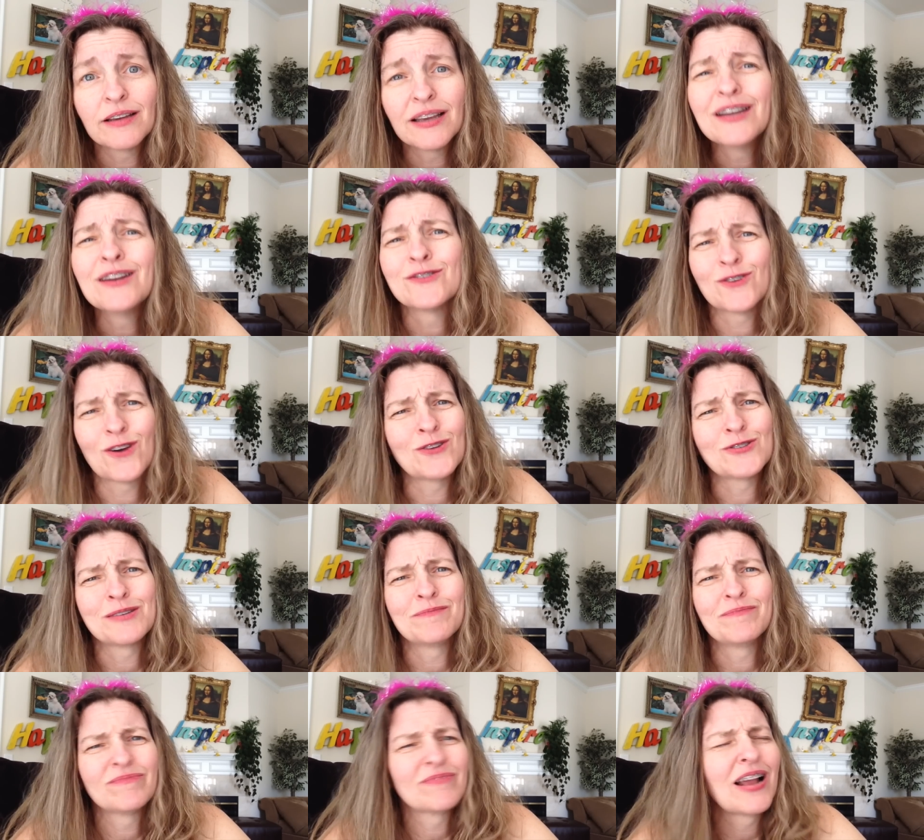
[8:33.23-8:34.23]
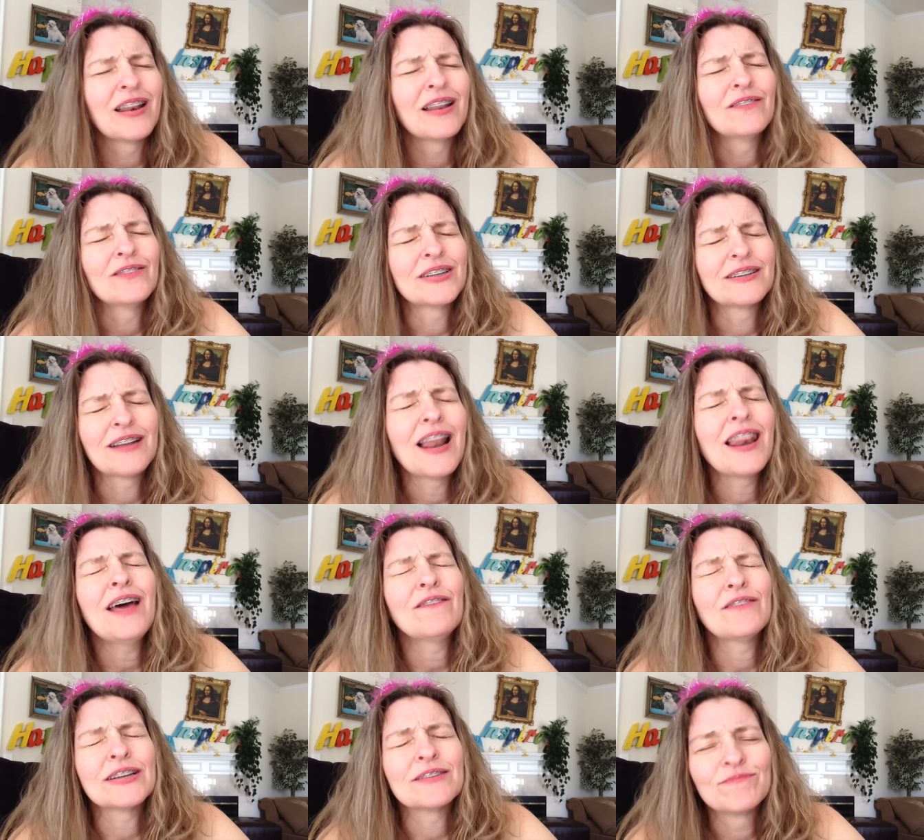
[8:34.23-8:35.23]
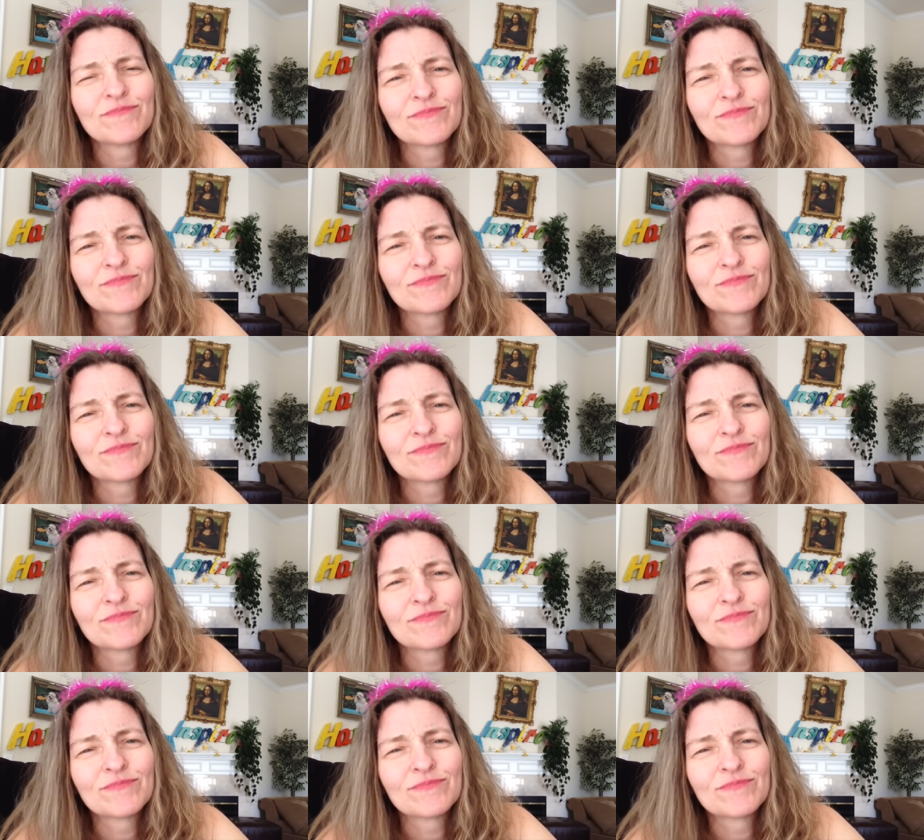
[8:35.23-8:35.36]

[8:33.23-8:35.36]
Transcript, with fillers: It is awesome. I love it. I love it.